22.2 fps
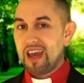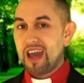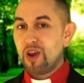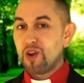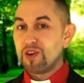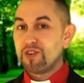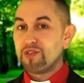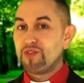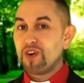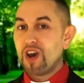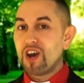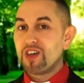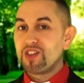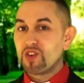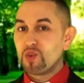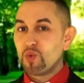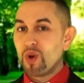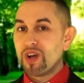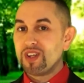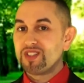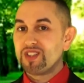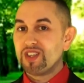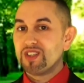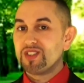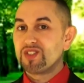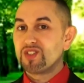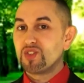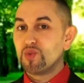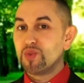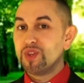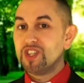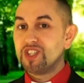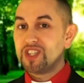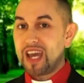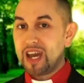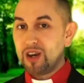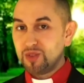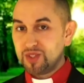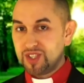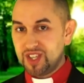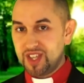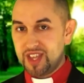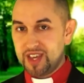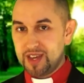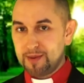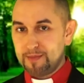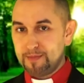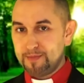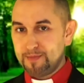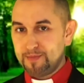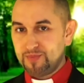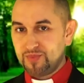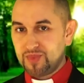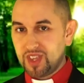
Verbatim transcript: Our Father wants us to reach out to them.